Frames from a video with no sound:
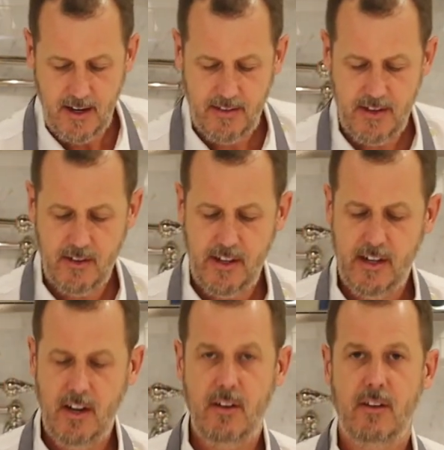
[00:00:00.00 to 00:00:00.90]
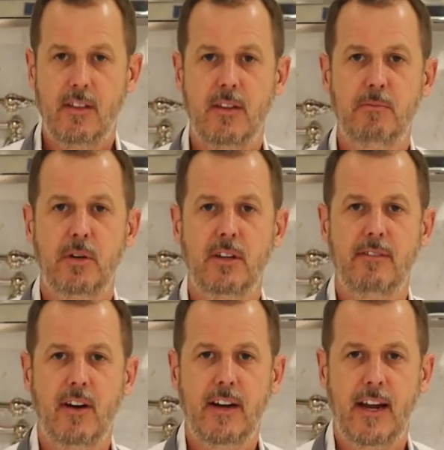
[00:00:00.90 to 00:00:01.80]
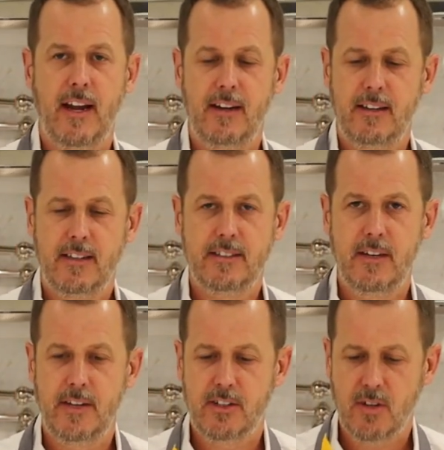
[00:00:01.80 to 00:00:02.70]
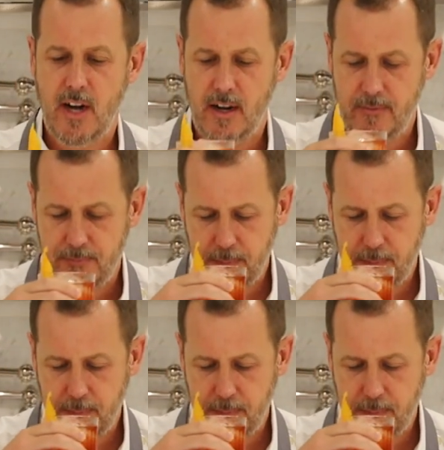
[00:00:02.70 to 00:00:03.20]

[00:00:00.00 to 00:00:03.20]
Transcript: And there you go, the Boulevardier. Let's give it a try.